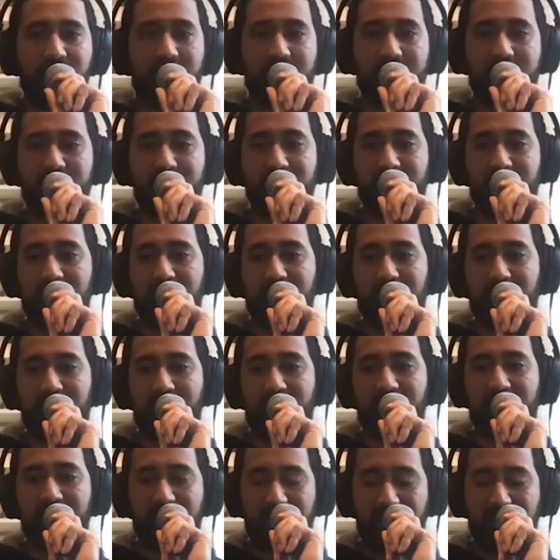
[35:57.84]
hit
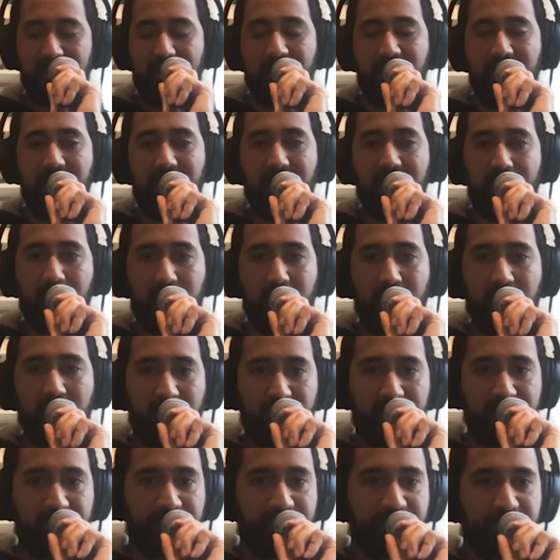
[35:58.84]
uh, in
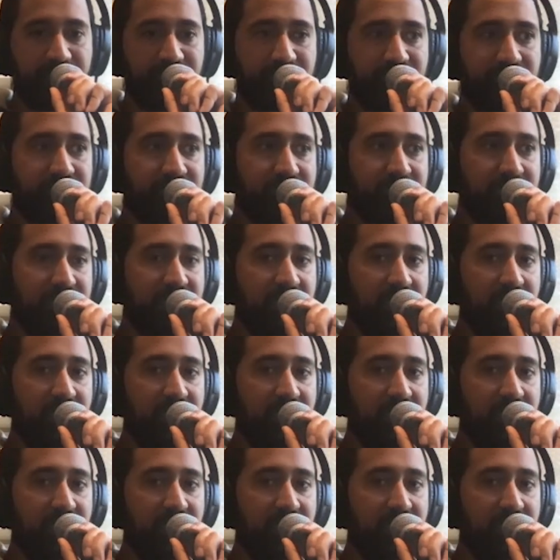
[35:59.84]
London. Yeah.